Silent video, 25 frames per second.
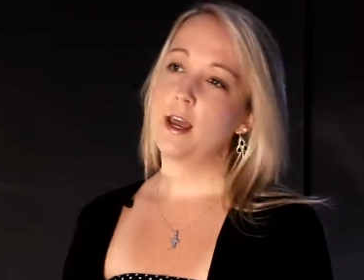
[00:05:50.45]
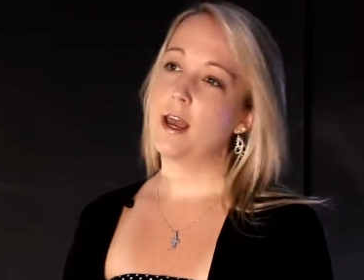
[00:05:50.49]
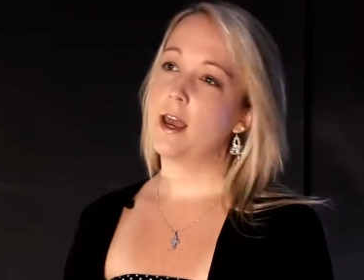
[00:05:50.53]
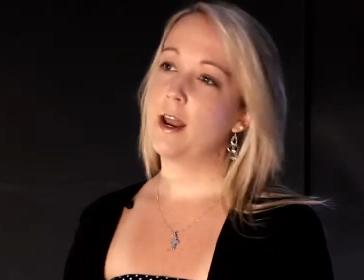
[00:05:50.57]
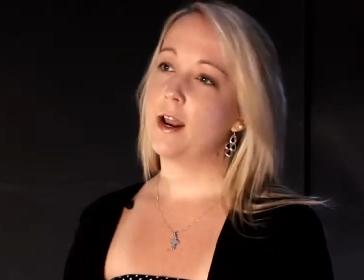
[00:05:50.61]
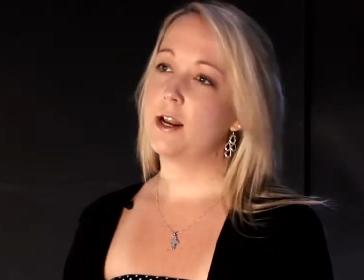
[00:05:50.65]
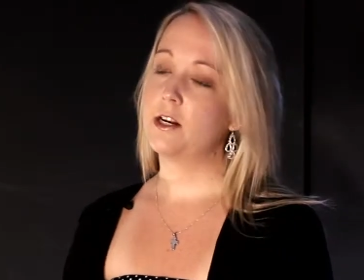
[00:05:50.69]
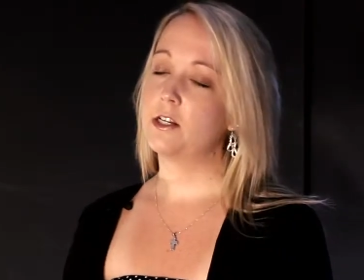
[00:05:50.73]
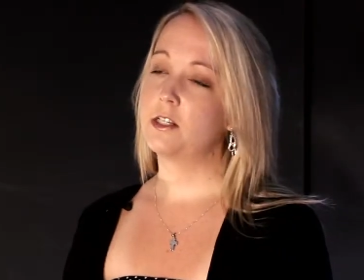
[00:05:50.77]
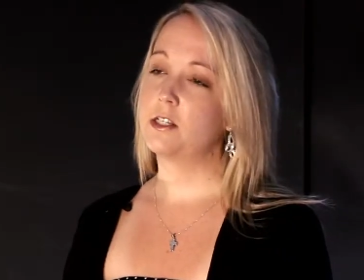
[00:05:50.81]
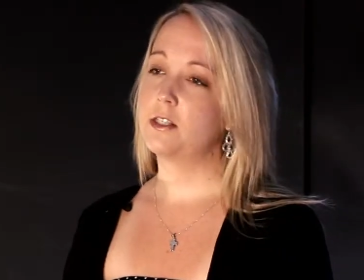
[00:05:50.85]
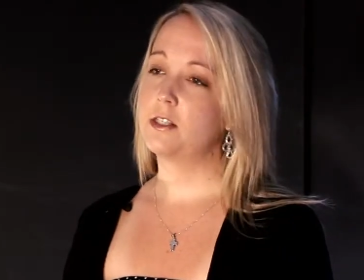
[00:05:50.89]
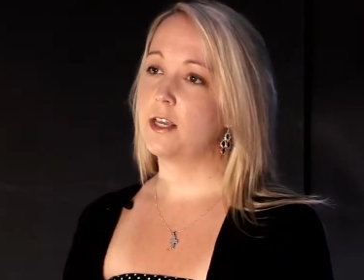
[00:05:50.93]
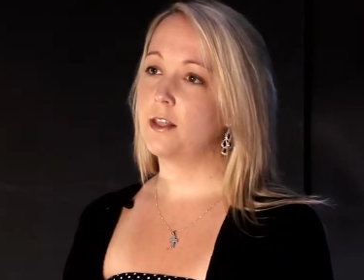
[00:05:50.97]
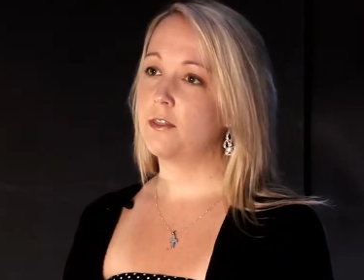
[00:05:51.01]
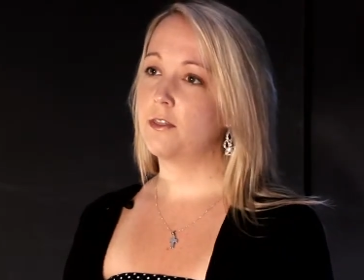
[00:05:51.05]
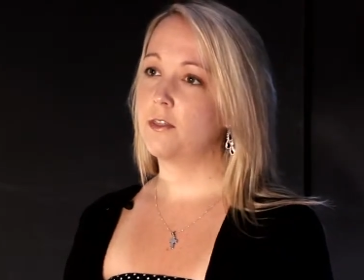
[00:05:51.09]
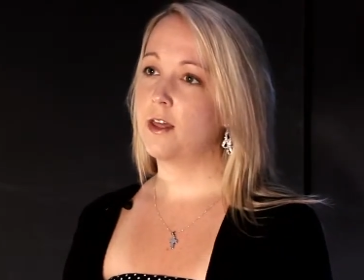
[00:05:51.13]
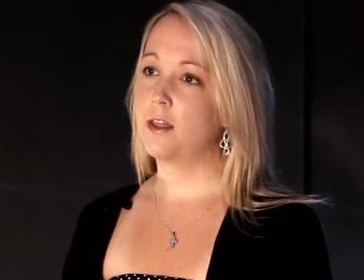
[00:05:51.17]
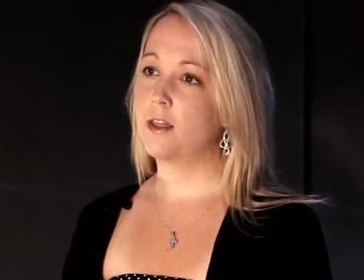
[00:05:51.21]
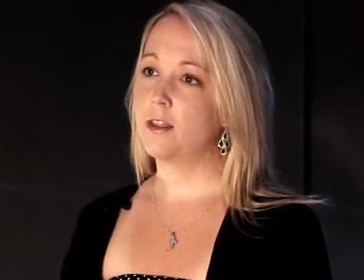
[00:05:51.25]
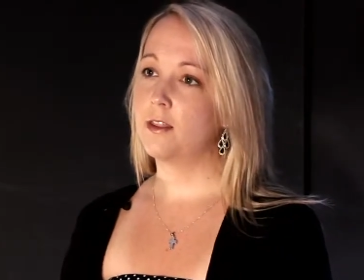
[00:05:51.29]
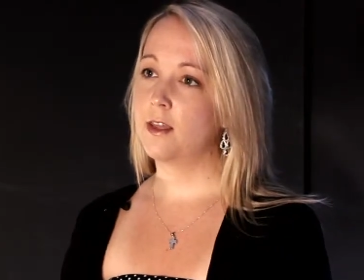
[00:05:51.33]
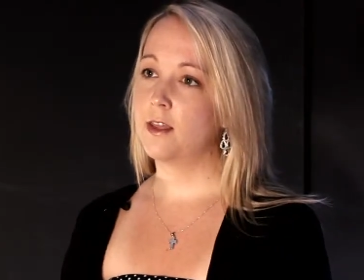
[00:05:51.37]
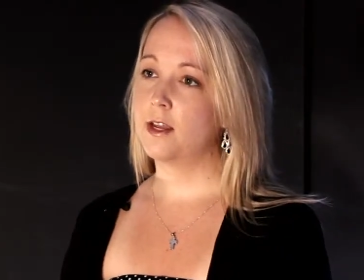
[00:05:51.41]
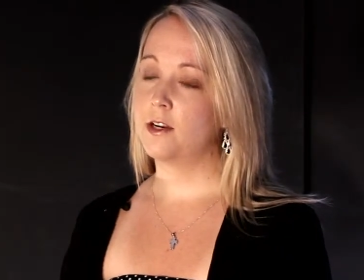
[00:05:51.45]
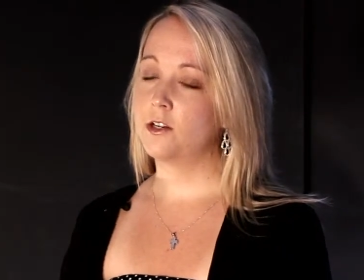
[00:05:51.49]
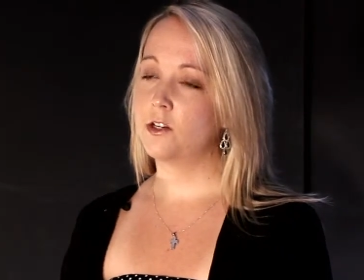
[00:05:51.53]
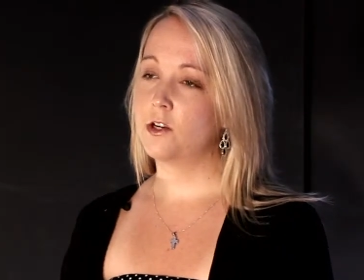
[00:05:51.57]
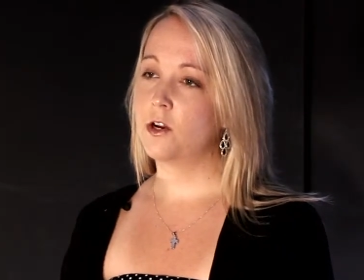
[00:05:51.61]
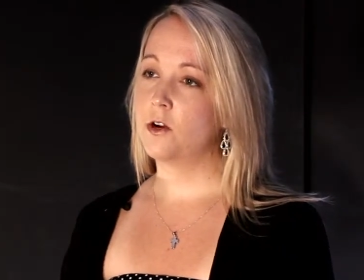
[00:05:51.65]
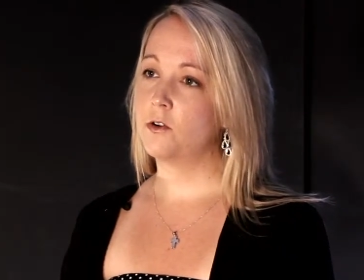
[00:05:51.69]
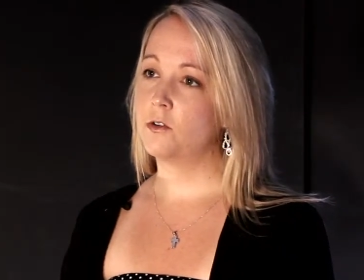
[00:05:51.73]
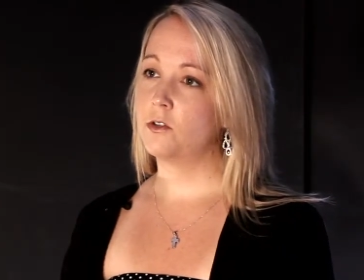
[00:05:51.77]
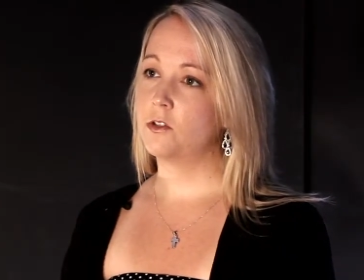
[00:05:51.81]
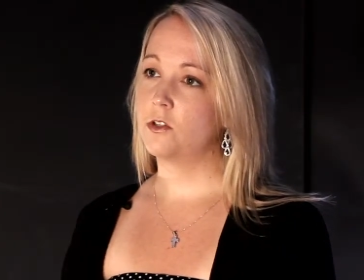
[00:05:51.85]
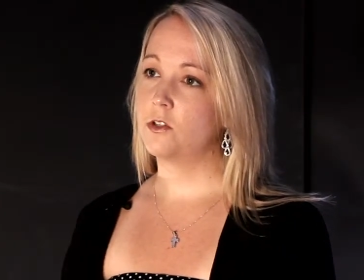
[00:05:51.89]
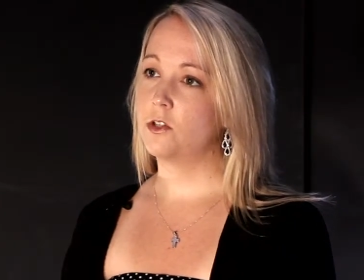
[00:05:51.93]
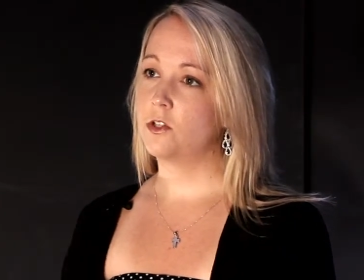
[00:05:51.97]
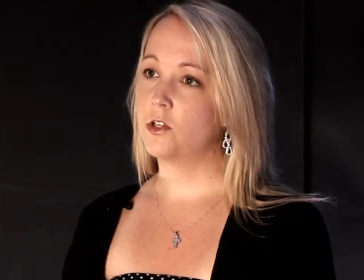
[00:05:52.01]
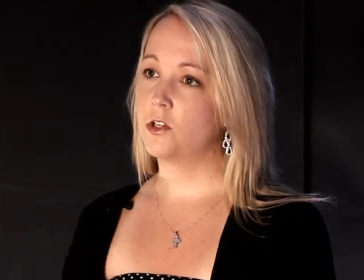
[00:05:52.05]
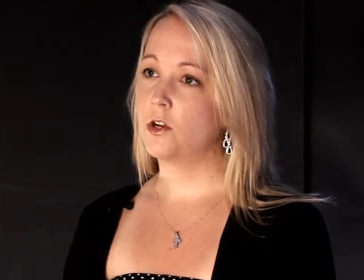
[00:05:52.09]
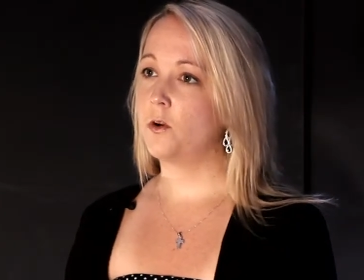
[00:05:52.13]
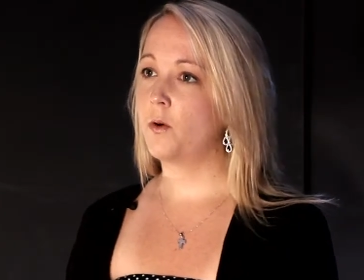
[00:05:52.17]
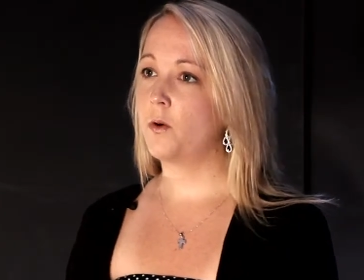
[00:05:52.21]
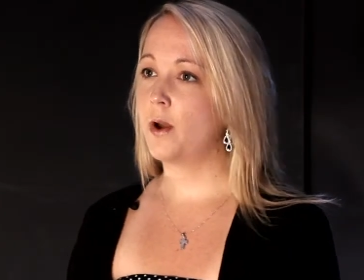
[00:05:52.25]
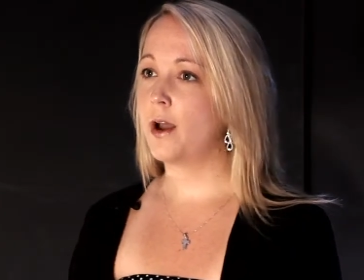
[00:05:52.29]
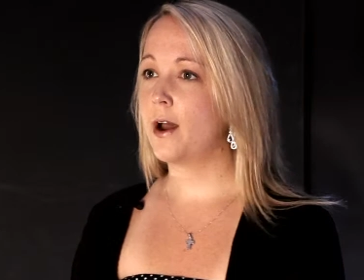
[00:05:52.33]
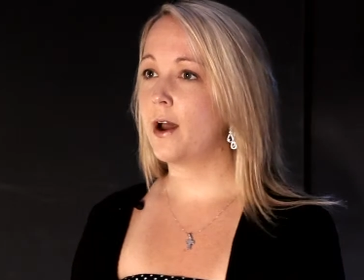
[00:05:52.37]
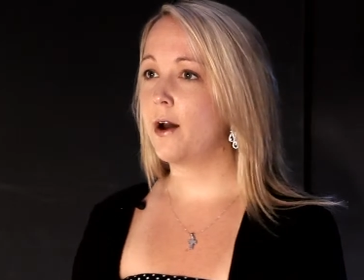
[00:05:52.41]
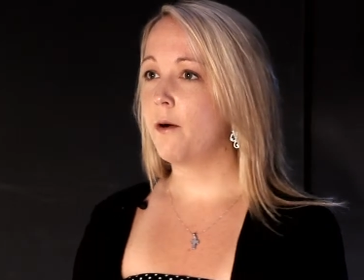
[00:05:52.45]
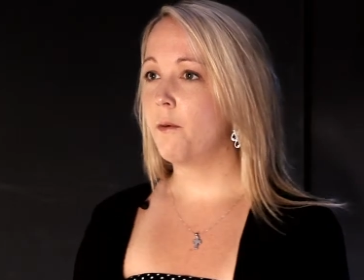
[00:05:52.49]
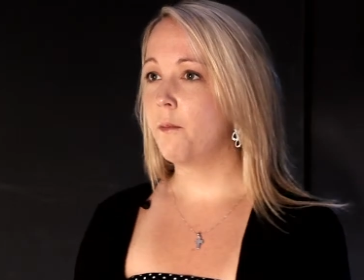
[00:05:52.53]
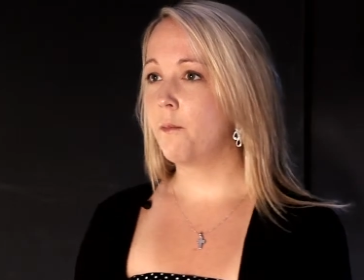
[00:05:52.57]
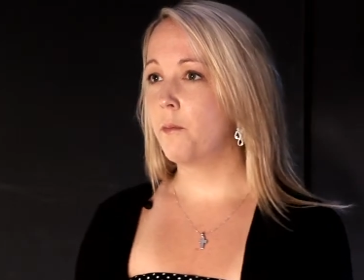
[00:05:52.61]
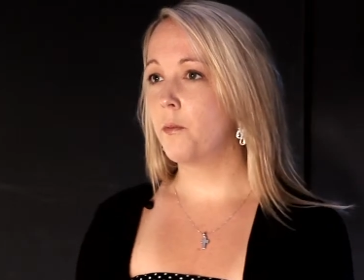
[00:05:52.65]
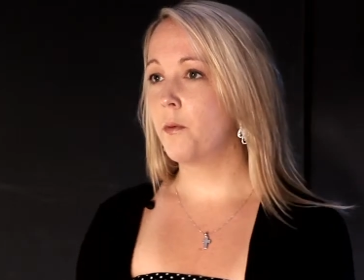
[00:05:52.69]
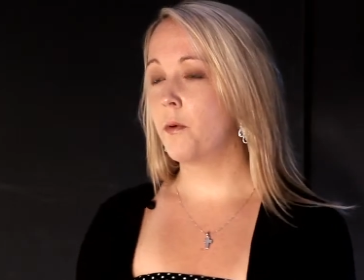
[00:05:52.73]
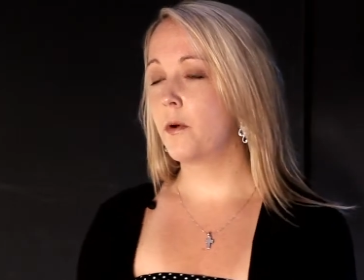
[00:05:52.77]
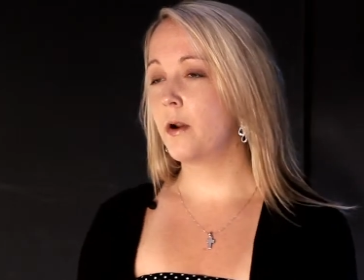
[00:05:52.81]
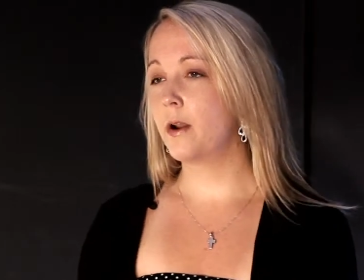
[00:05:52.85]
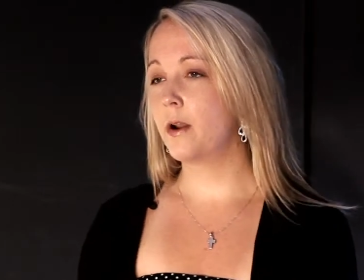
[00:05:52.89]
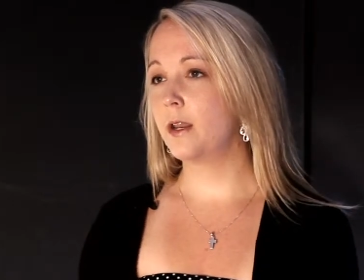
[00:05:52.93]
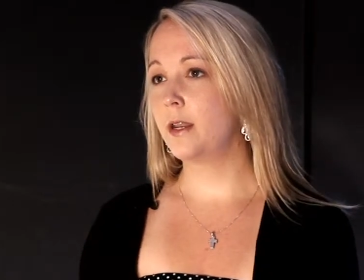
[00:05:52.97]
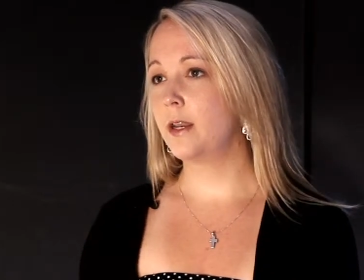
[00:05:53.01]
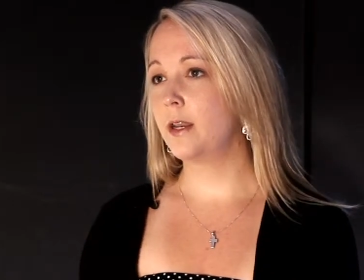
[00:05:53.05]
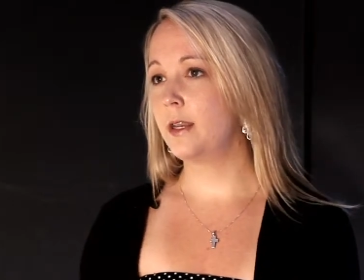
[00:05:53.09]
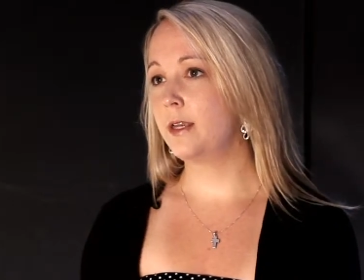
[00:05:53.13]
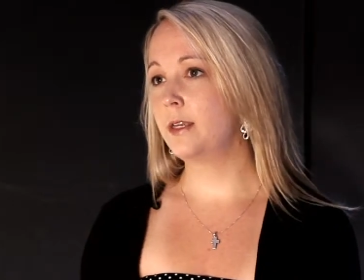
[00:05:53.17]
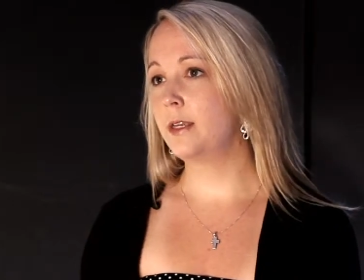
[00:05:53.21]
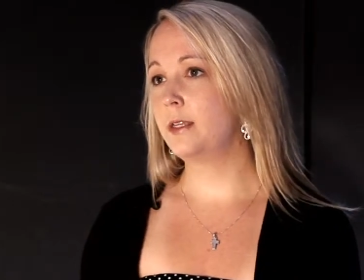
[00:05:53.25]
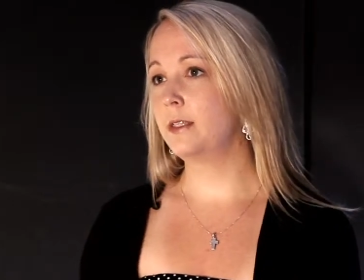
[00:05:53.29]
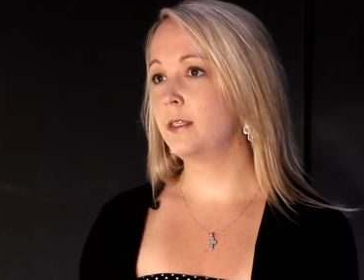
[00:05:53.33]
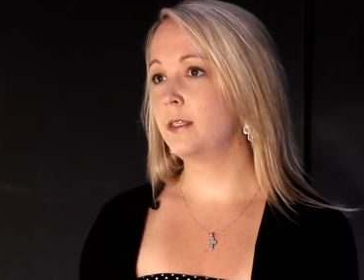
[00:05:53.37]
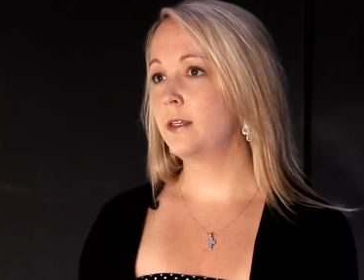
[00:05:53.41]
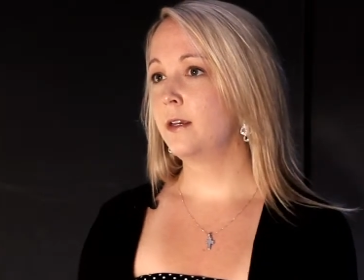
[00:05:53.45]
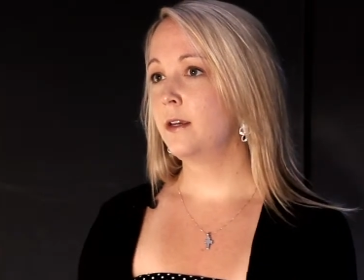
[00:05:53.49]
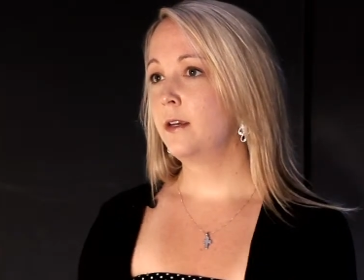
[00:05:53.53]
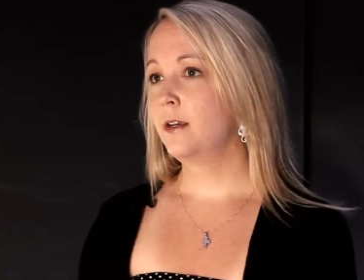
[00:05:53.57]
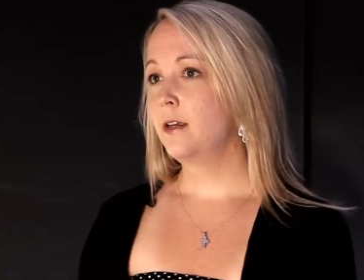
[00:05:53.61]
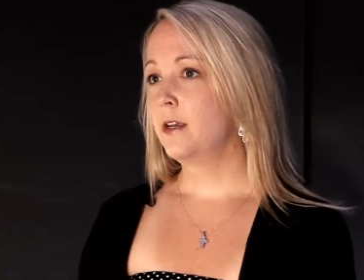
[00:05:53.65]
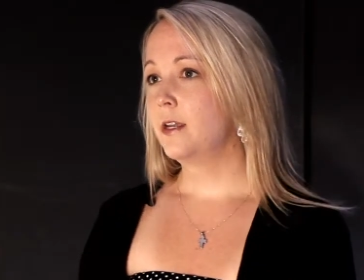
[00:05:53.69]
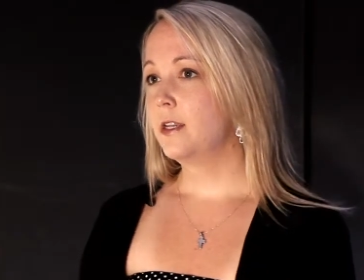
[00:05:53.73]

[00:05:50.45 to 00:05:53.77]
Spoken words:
And I just think that goes to show how important it is